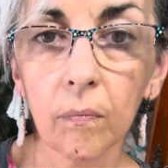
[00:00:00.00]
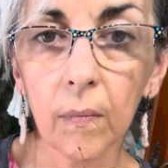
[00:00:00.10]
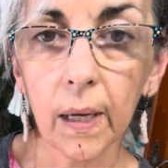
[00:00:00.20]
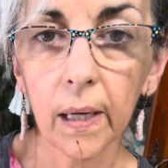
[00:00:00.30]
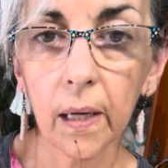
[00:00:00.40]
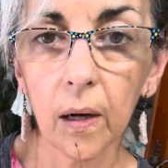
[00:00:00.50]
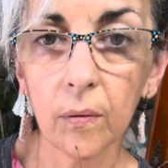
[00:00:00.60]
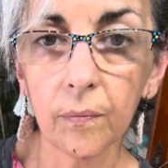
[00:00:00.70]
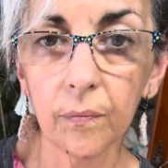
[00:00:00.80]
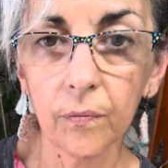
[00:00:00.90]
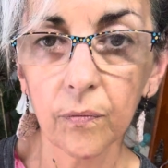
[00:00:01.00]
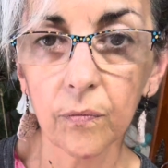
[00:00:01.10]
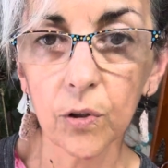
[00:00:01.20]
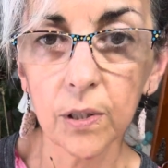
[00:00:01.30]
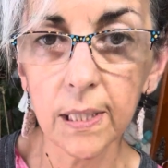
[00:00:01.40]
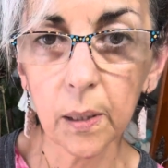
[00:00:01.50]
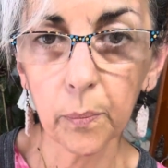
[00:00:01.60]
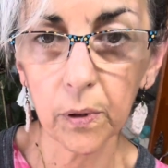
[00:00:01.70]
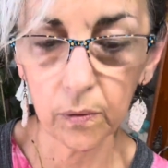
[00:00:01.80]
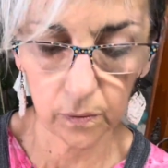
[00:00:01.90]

There you go. Real simple.